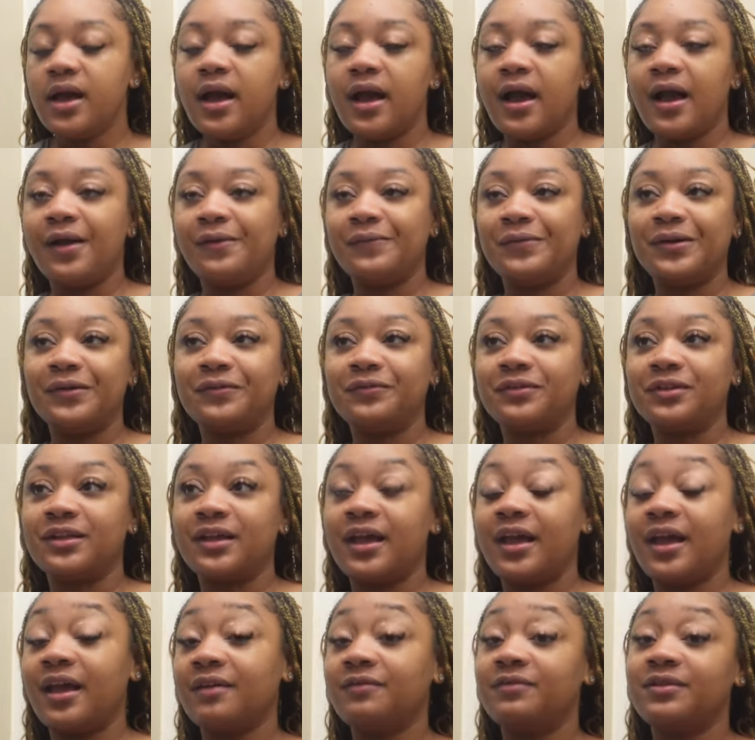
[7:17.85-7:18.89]
However, the
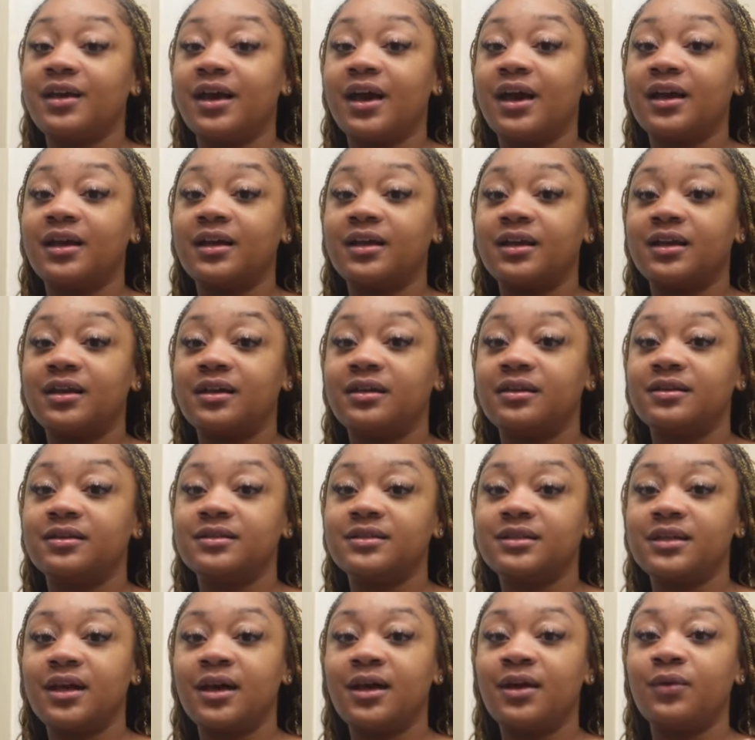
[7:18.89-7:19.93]
caveat
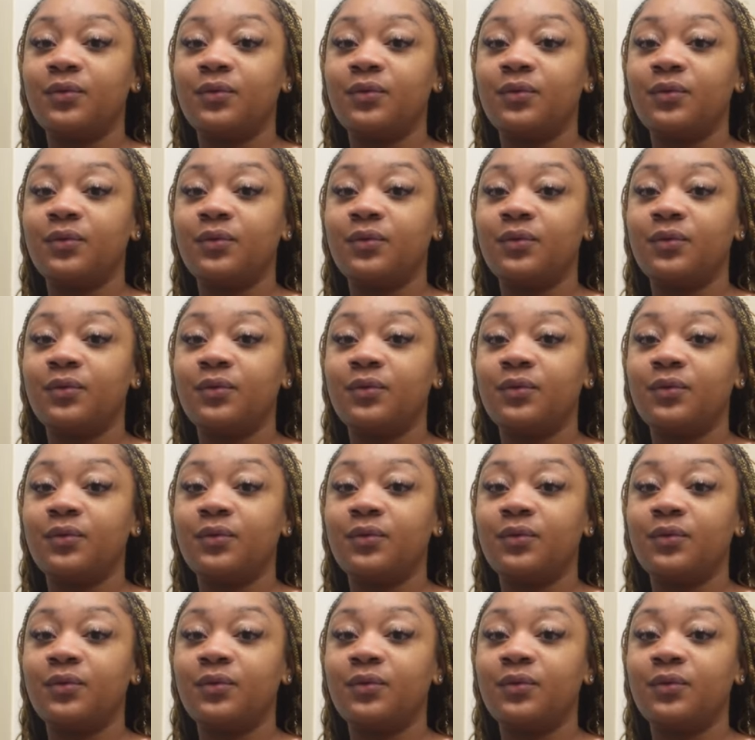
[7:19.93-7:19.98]
is